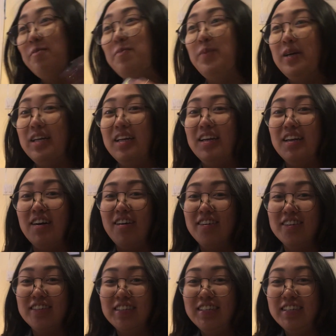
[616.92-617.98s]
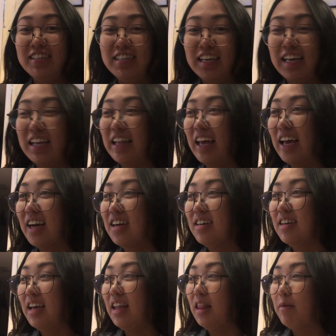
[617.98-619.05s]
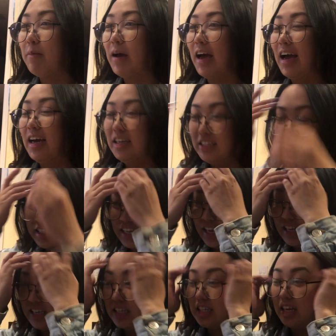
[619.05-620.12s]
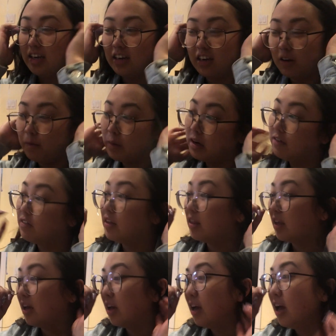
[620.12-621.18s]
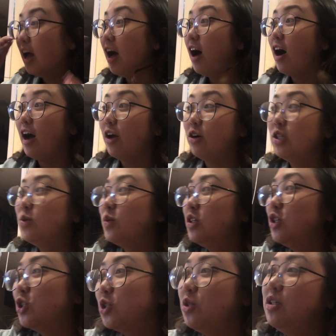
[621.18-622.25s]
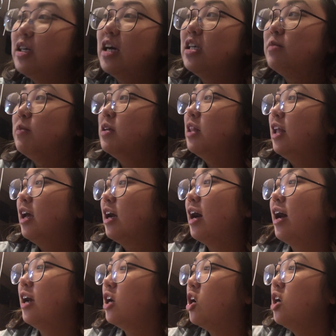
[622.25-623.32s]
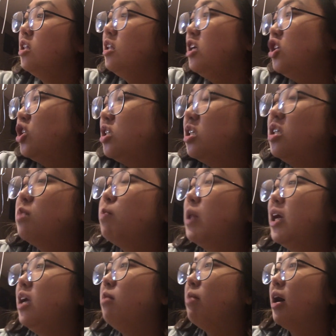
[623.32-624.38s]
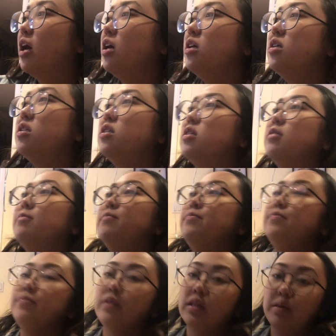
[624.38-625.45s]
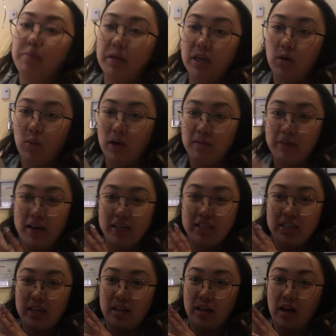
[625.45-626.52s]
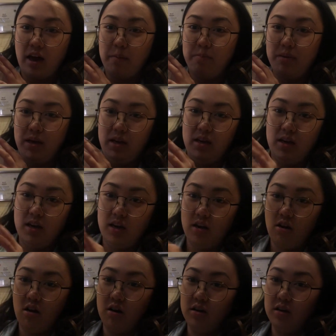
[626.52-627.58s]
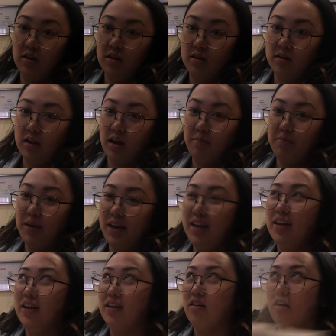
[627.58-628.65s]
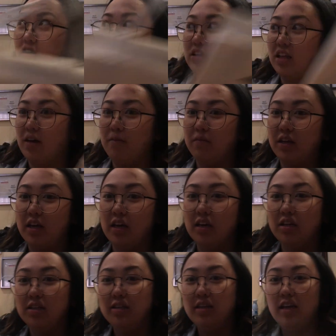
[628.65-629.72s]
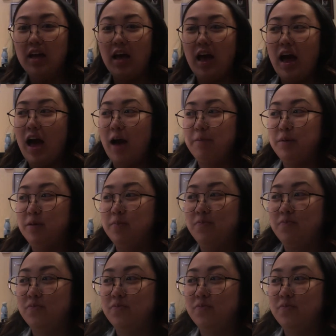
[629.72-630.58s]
put it all like in the bags and set it up and everything i also wanted to show you guys but like i got like just these plain bags the plain white bags and like i painted it on i painted on them like happy